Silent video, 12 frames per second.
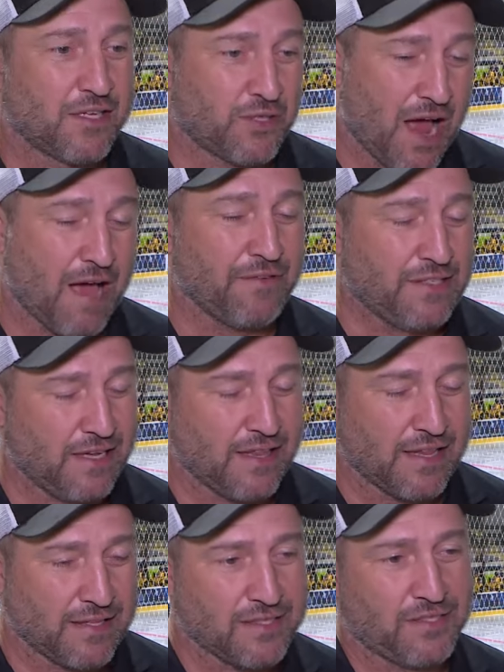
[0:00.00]
Travesty
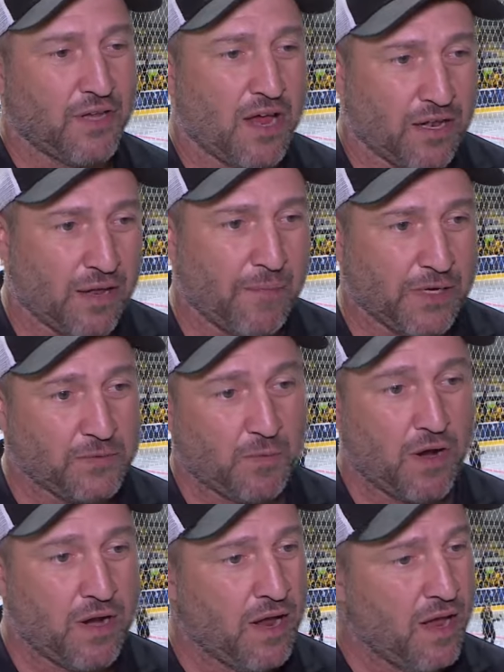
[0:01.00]
that this is not an Olympic
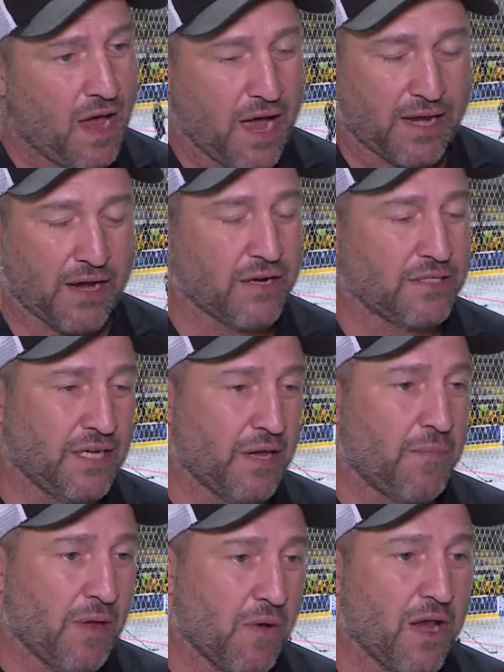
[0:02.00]
sport. I guarantee
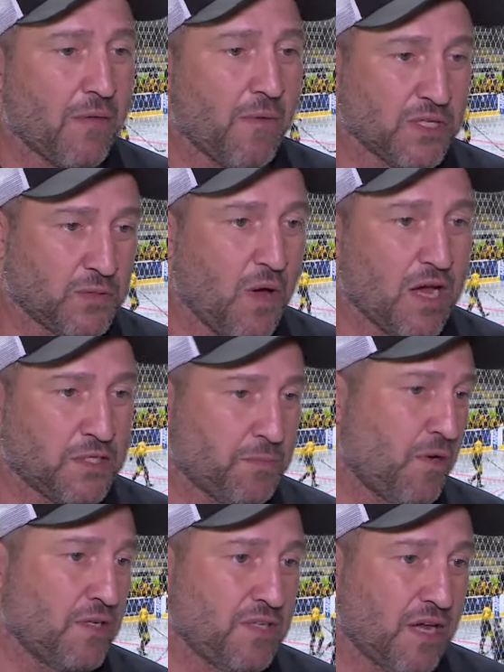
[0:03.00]
it'd be one of the most watched
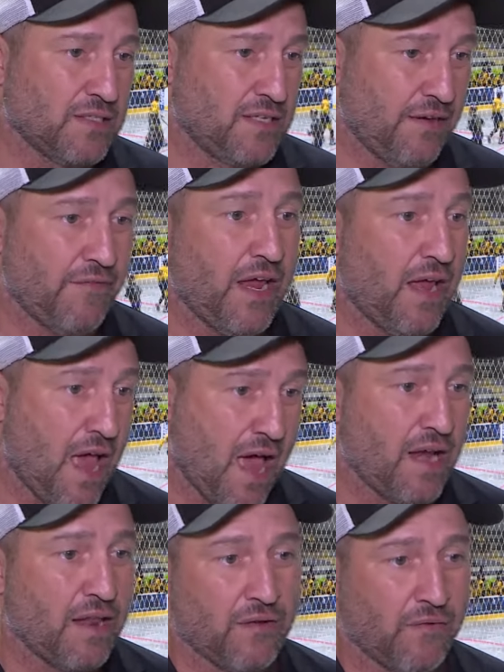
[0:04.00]
sports on TV
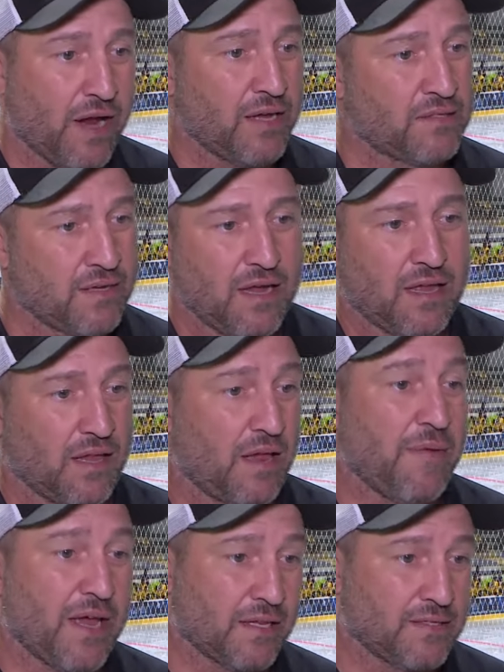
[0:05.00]
and in the rinks.
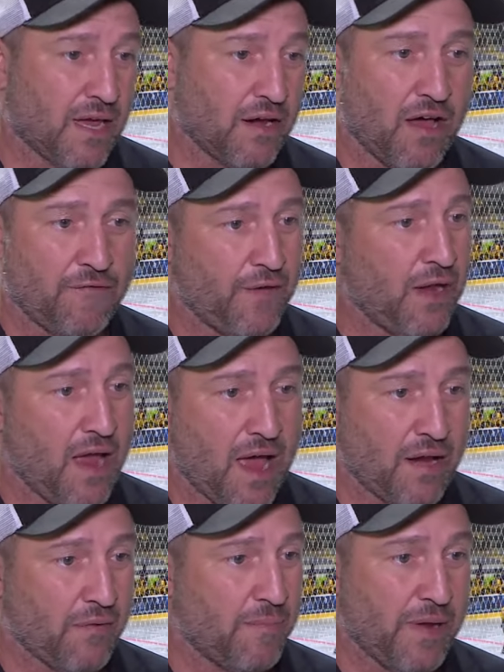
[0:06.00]
They'd make a ton off it,
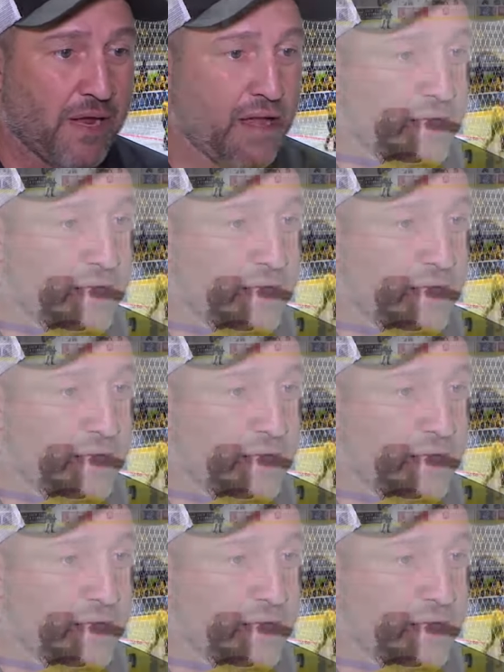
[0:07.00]
and it would be